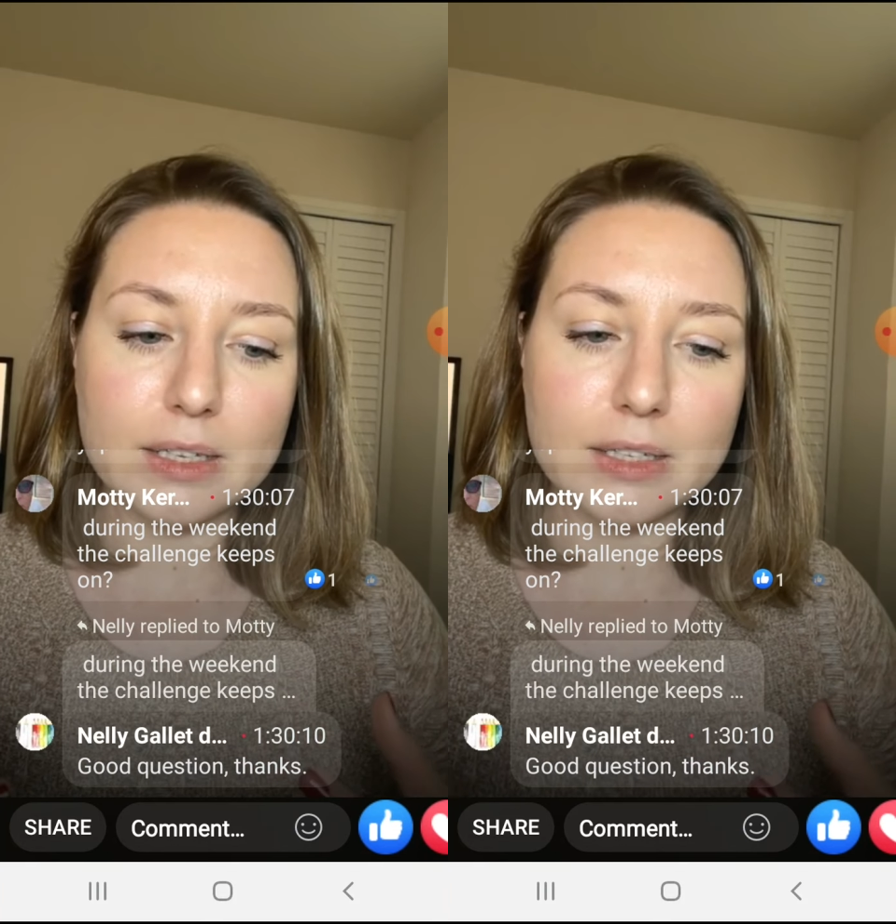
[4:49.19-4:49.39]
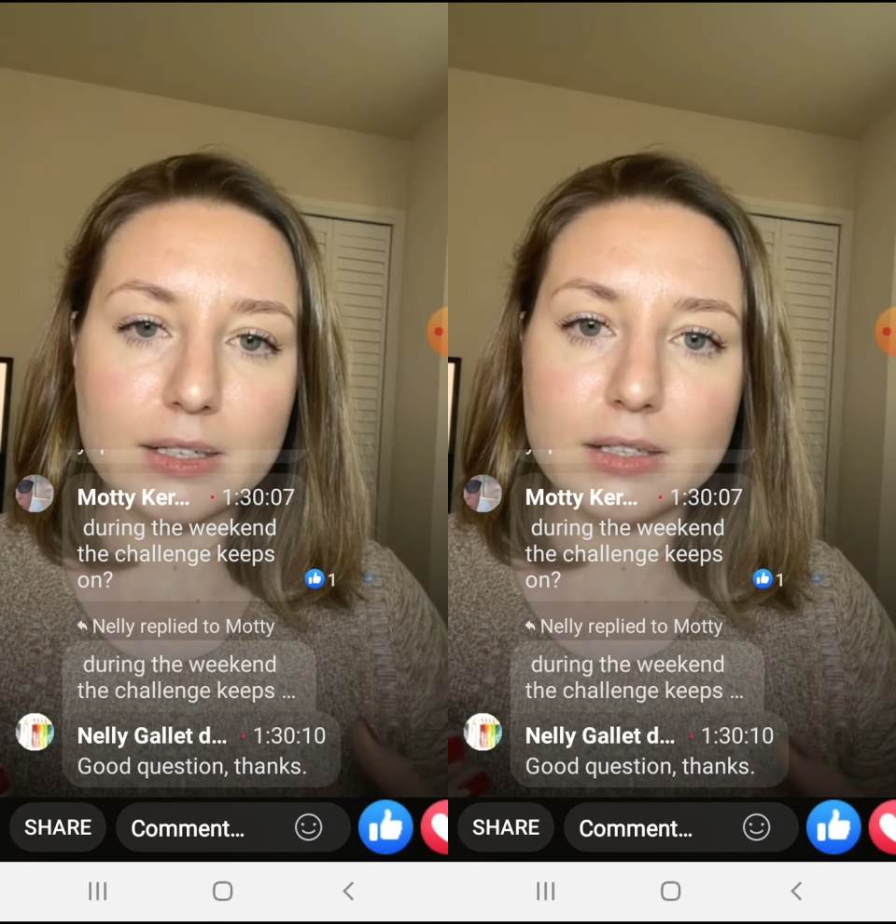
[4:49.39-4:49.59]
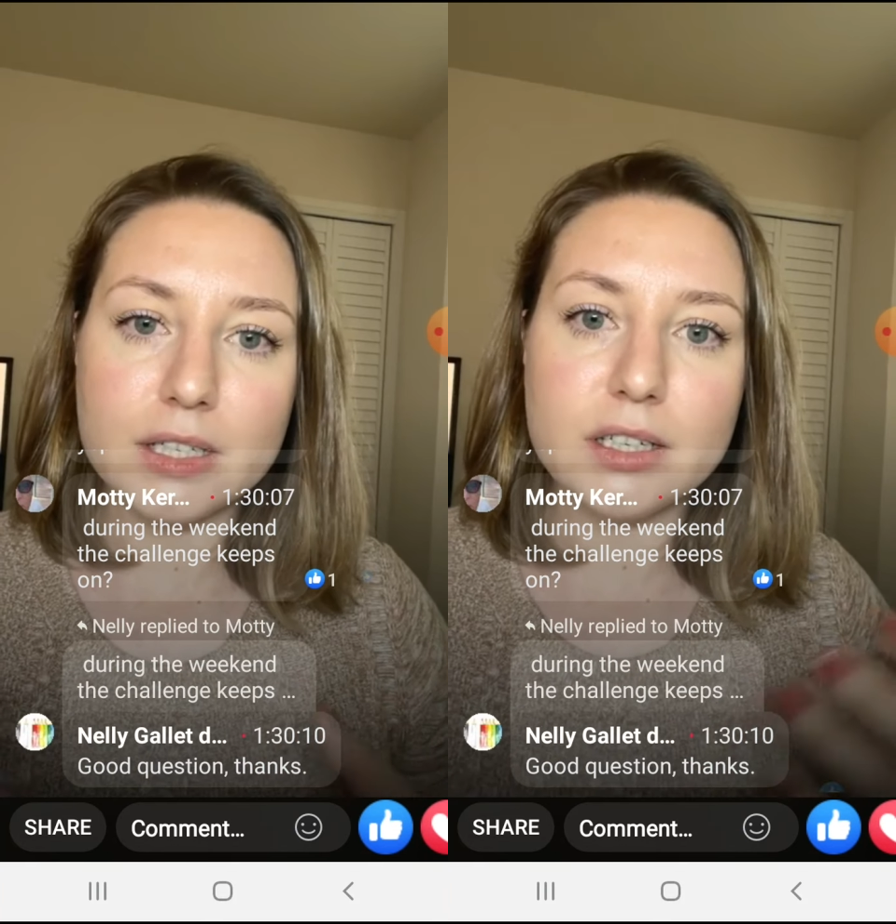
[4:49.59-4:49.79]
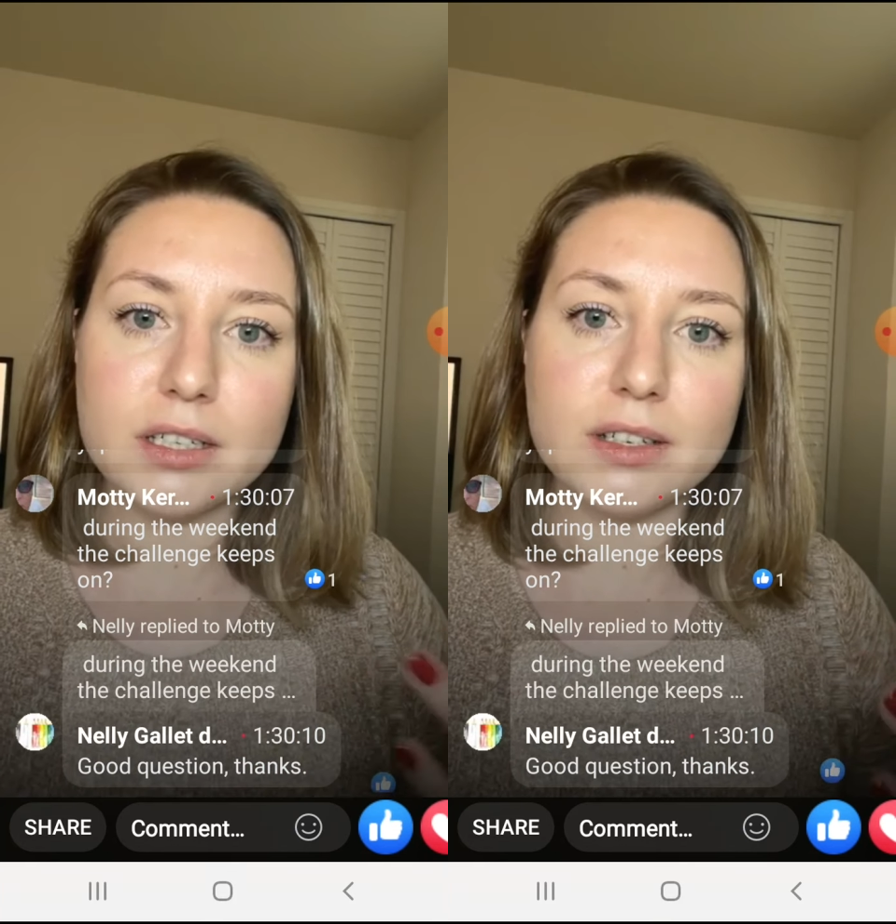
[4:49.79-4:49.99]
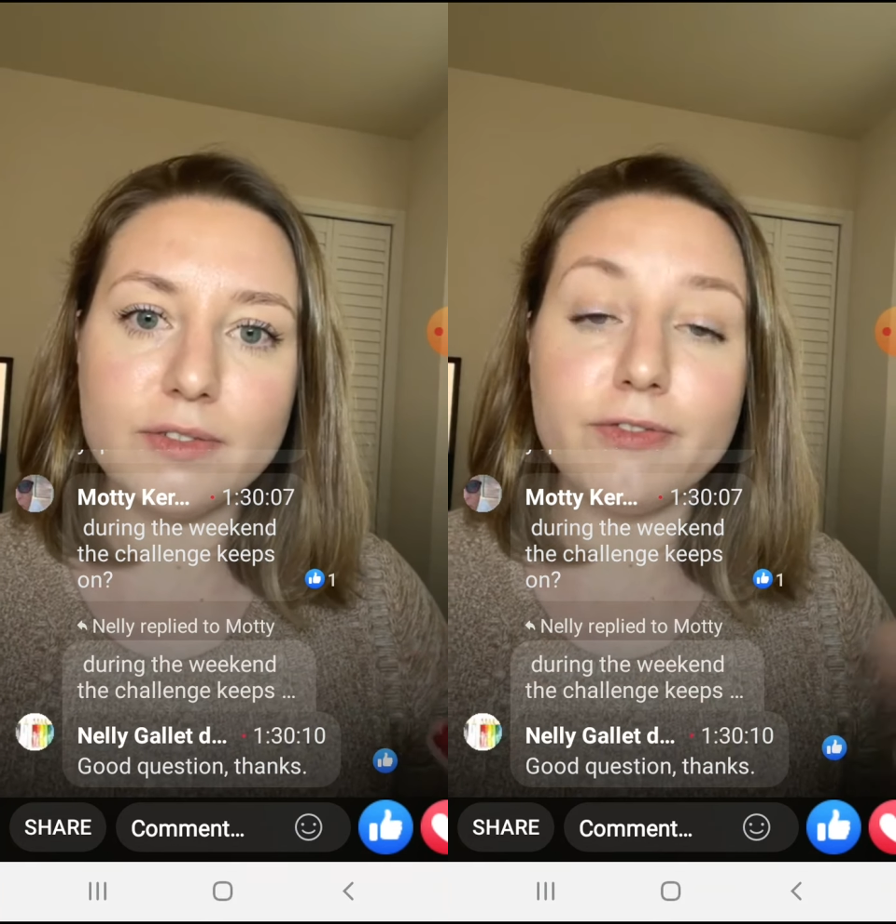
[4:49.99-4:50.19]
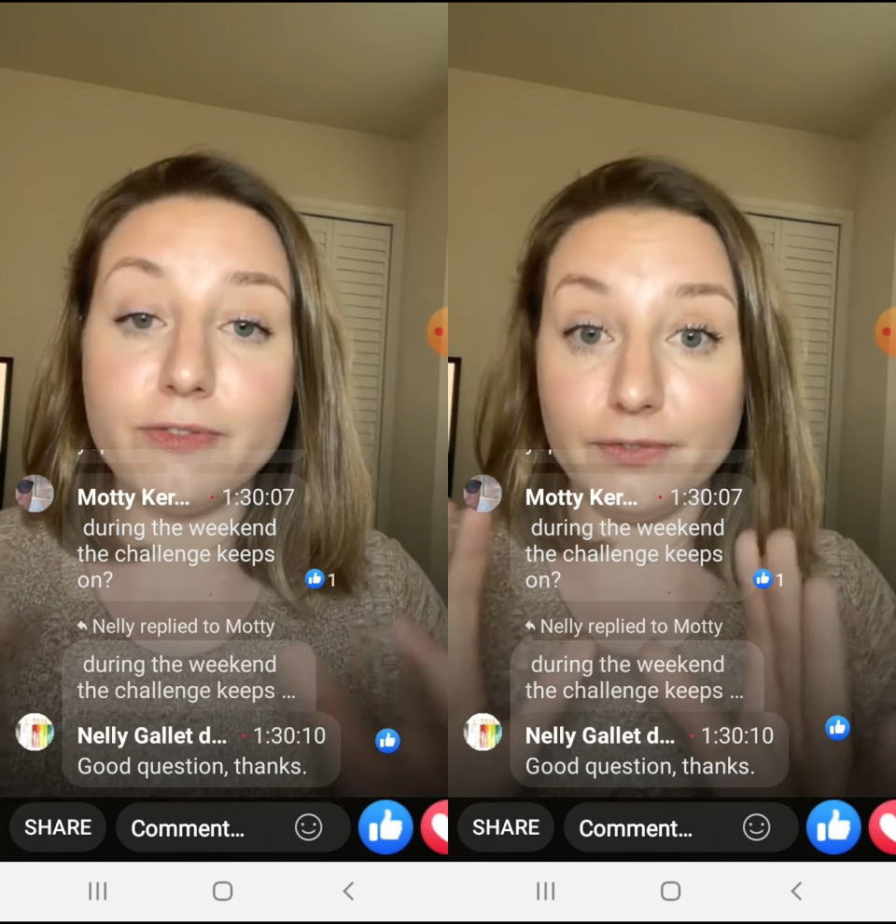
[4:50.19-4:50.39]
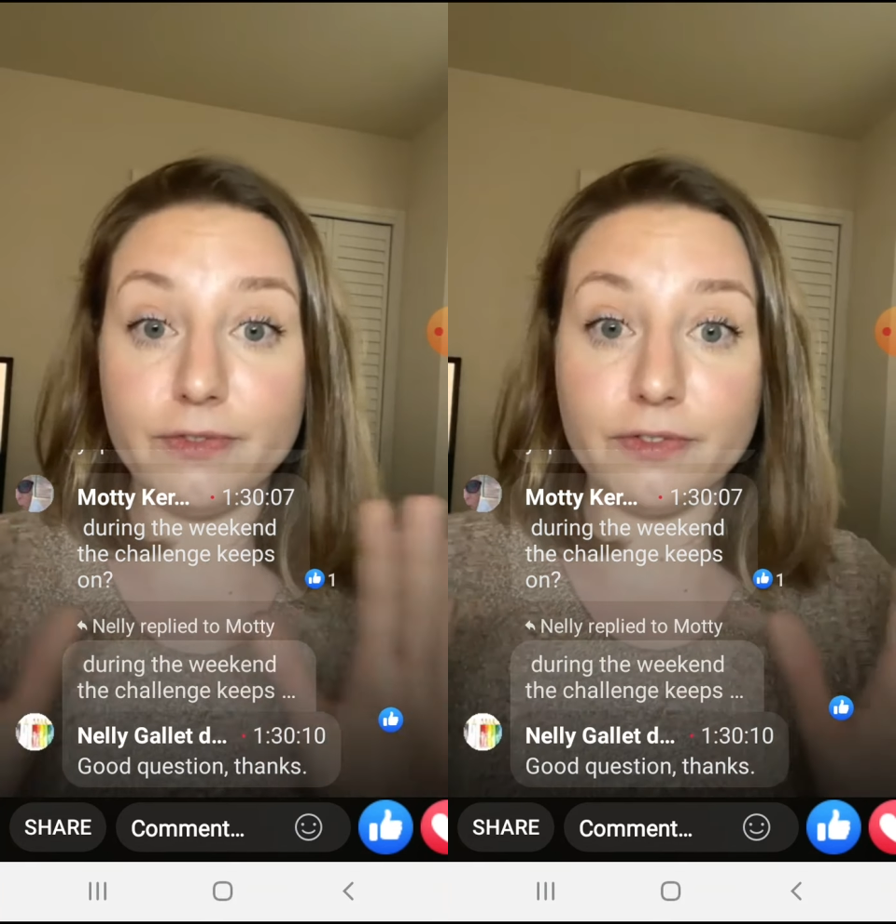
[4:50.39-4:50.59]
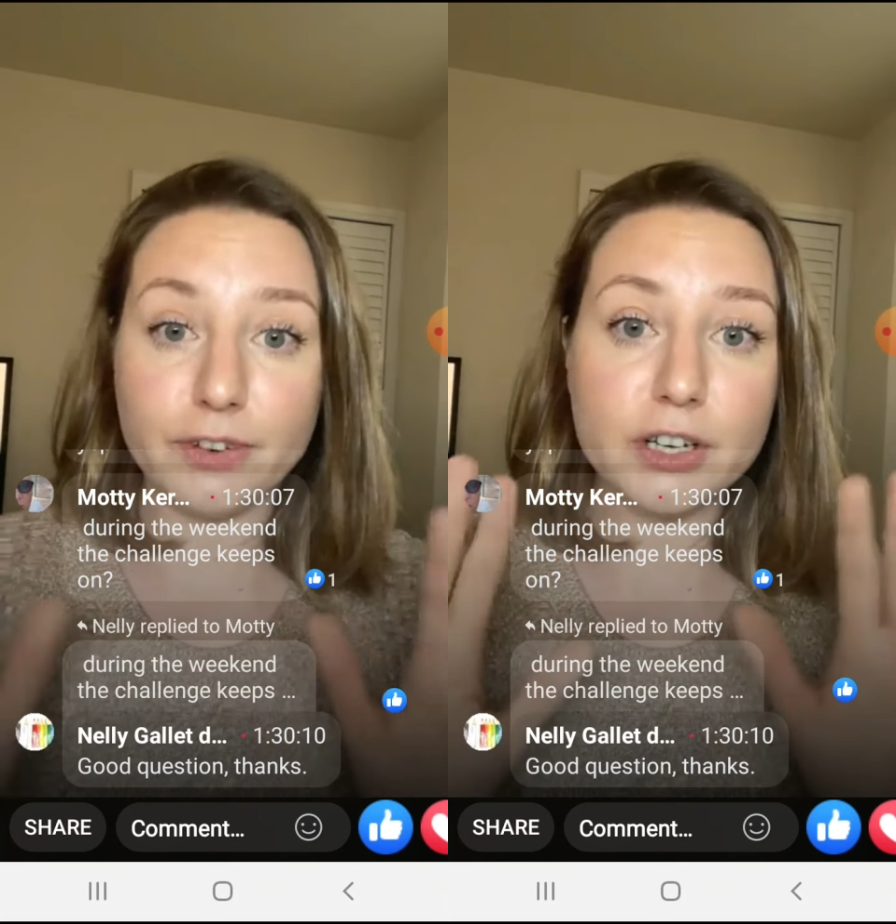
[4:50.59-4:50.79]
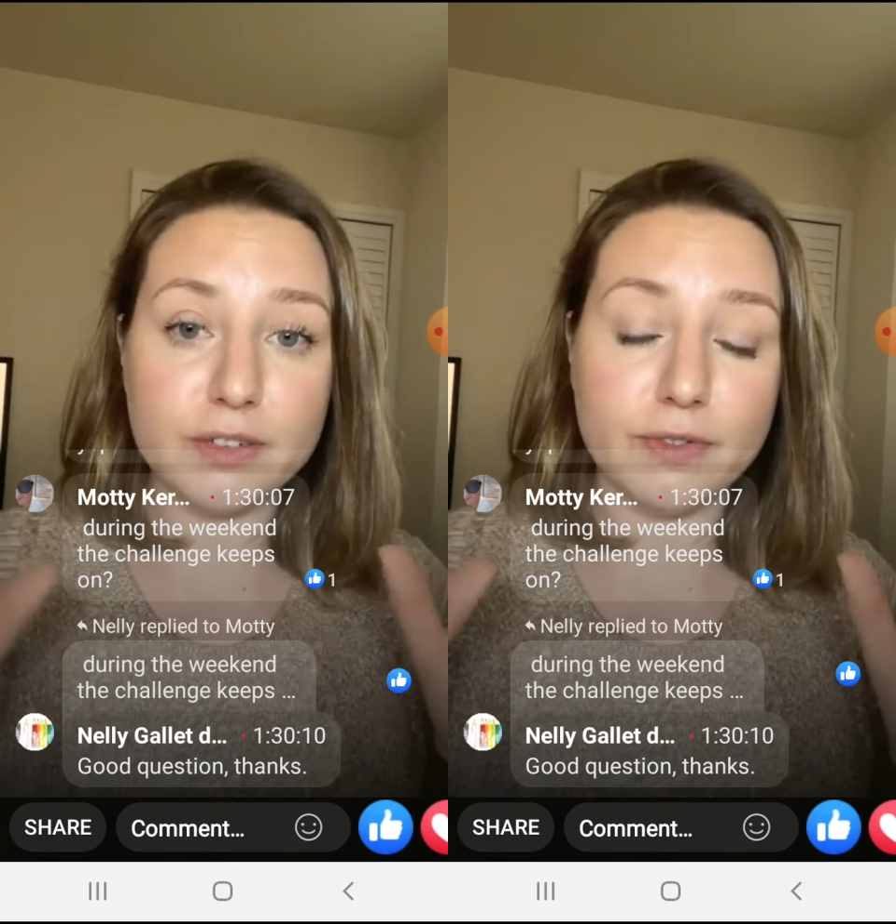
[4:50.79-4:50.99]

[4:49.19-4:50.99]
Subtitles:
just, first of all,